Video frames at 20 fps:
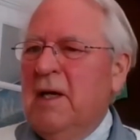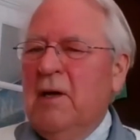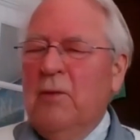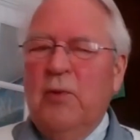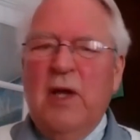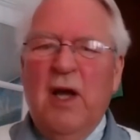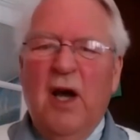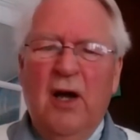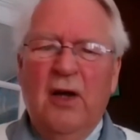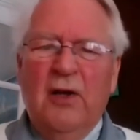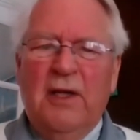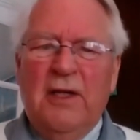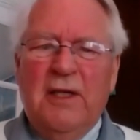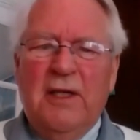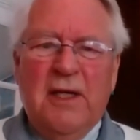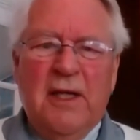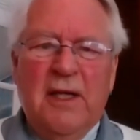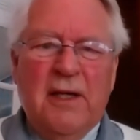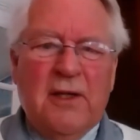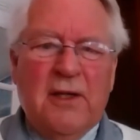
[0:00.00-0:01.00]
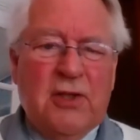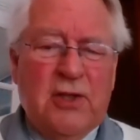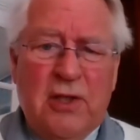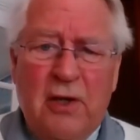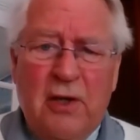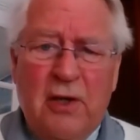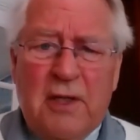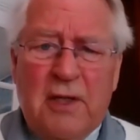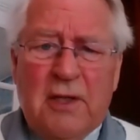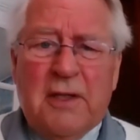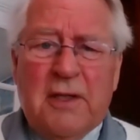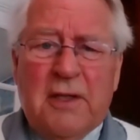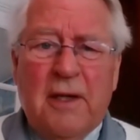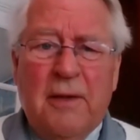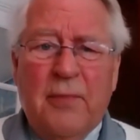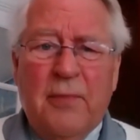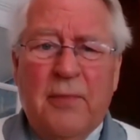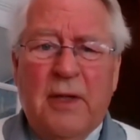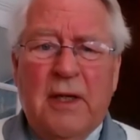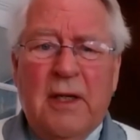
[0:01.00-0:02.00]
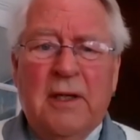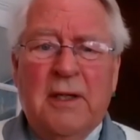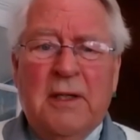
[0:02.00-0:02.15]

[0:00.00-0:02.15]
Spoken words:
We hardly dare show it to somebody.